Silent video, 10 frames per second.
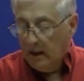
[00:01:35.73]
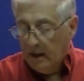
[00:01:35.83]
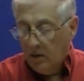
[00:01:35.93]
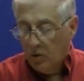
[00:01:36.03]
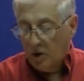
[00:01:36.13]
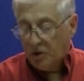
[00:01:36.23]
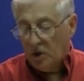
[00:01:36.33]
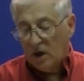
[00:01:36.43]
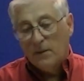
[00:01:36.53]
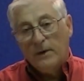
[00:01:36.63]
And we're going to
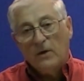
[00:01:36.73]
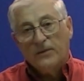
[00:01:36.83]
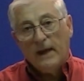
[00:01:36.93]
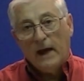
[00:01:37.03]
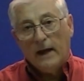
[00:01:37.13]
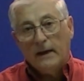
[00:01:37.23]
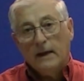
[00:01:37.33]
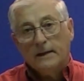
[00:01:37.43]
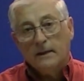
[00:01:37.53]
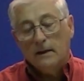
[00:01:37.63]
talk about that
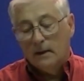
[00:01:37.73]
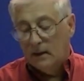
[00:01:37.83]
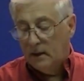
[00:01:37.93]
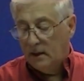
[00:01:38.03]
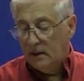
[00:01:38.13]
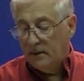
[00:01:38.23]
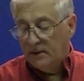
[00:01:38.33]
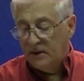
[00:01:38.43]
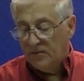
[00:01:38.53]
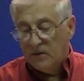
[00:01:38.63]
and the
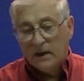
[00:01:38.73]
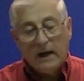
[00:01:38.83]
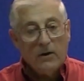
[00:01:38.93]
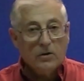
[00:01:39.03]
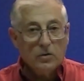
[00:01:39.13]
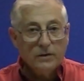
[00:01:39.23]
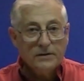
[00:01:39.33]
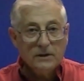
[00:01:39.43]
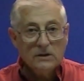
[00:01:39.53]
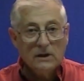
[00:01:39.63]
different
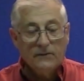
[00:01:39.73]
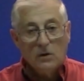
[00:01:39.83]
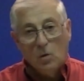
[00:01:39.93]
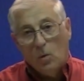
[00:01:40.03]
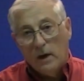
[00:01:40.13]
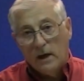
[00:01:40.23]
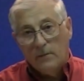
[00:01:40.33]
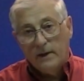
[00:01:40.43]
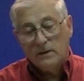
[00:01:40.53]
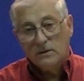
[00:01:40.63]
characteristics of it and why it
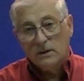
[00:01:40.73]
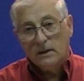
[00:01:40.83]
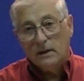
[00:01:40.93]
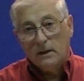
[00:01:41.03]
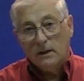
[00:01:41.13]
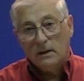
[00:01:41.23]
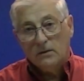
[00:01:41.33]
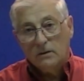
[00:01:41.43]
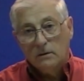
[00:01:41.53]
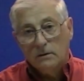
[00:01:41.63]
makes it the
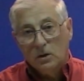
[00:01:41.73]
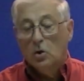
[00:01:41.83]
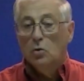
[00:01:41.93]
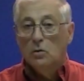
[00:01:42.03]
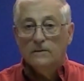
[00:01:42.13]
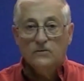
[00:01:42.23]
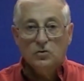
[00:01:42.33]
glue of